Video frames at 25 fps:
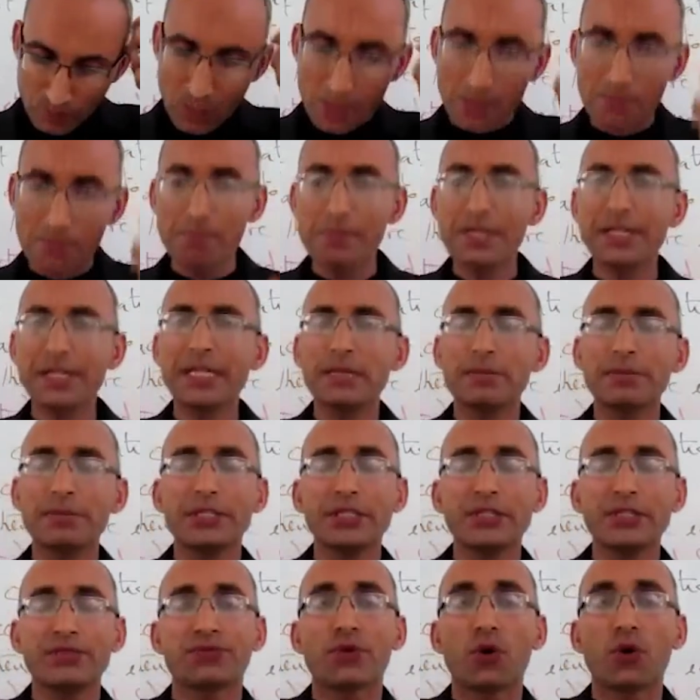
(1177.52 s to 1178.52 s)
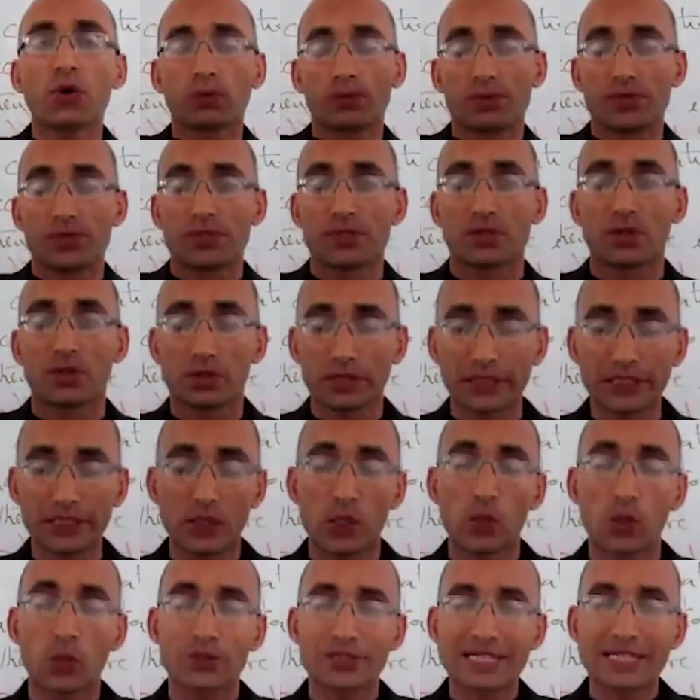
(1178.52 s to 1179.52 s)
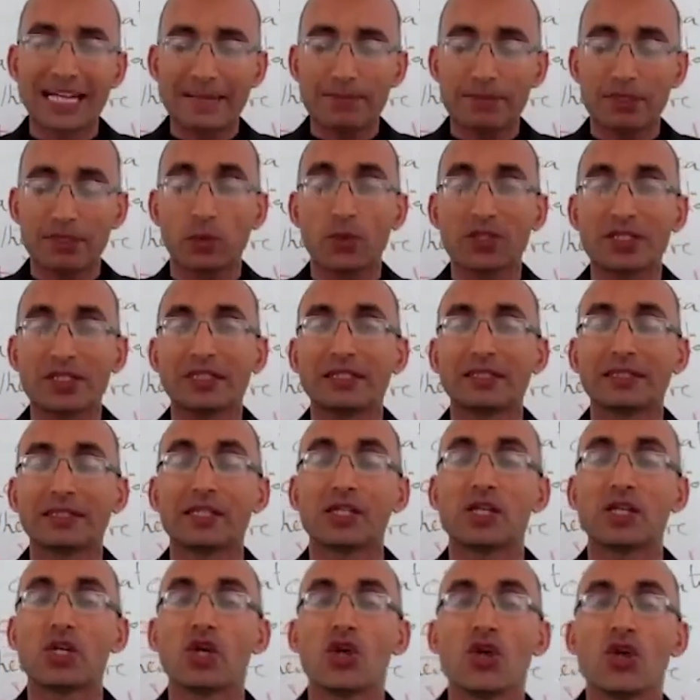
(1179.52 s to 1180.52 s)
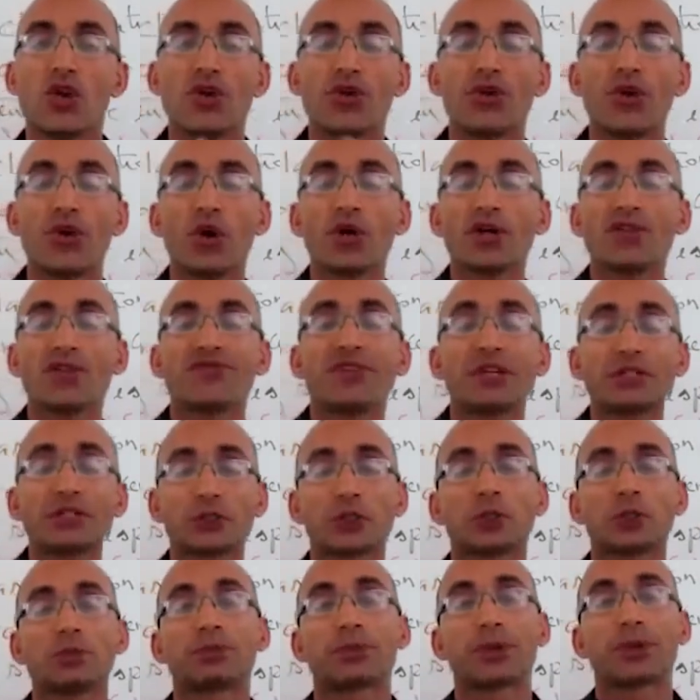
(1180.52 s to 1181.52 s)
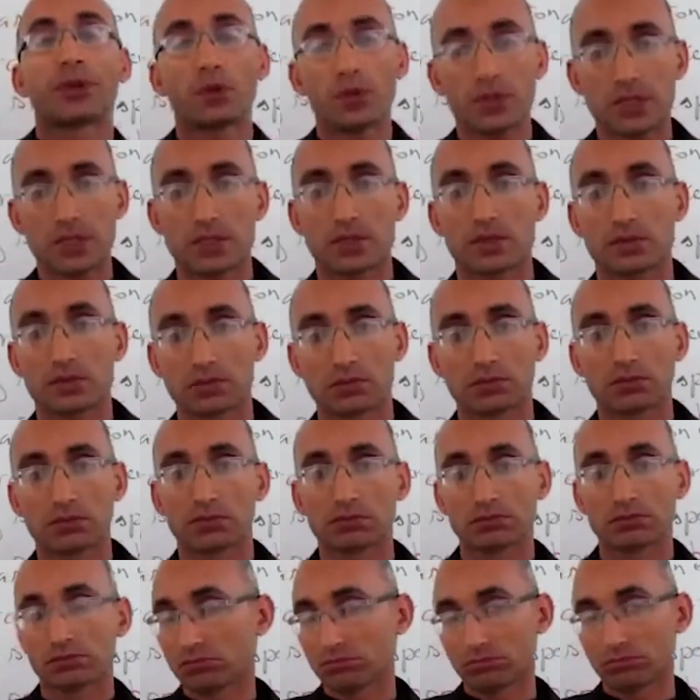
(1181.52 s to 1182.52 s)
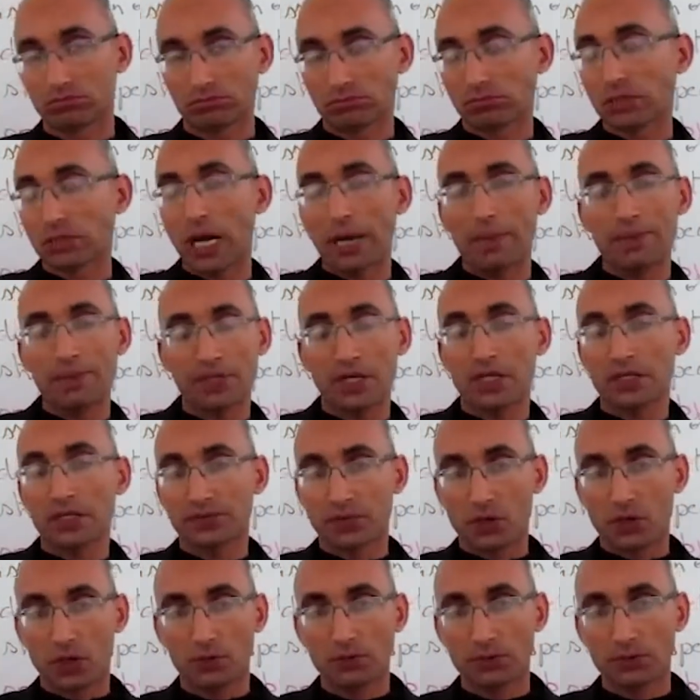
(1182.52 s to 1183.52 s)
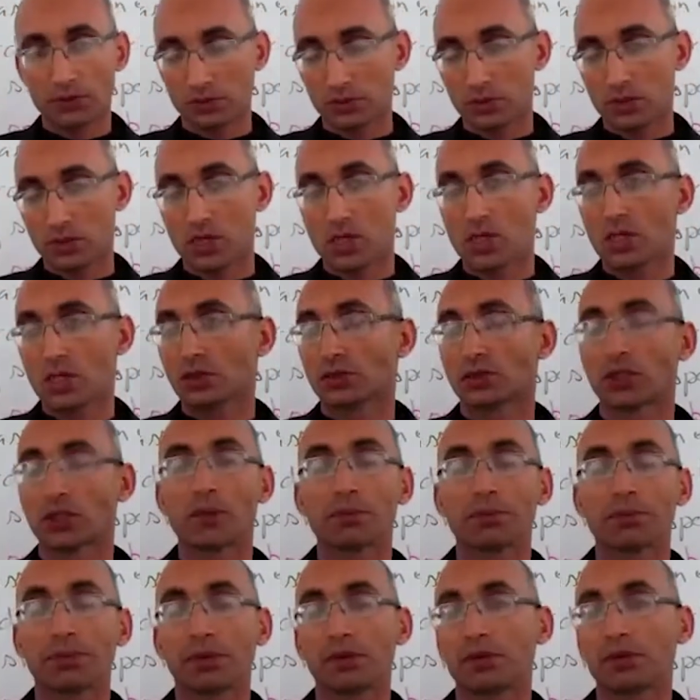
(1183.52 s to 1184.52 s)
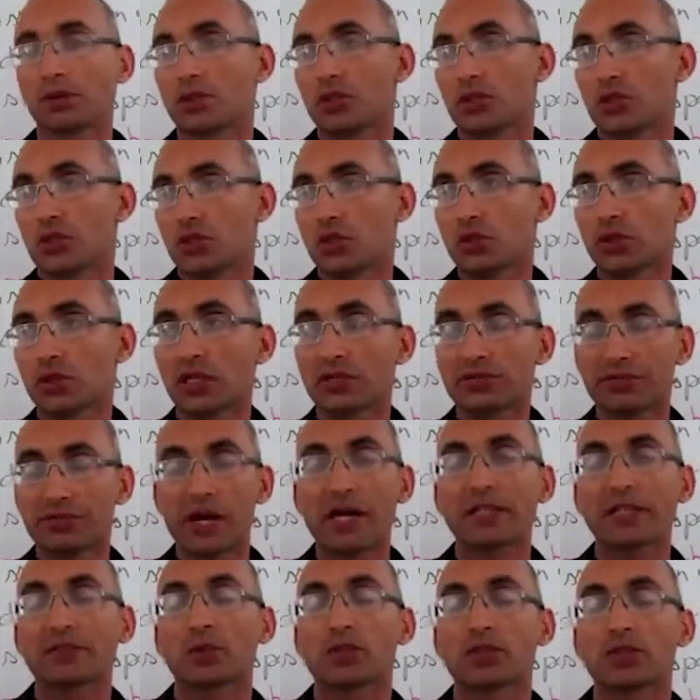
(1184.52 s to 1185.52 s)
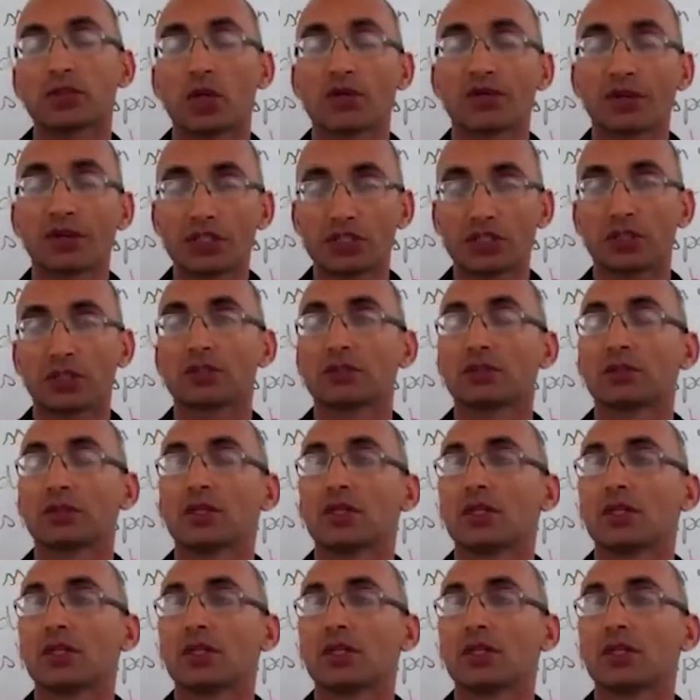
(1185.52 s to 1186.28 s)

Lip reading: many forms, okay, or types within non-fiction prose, types and forms. For example, you can find within non-fiction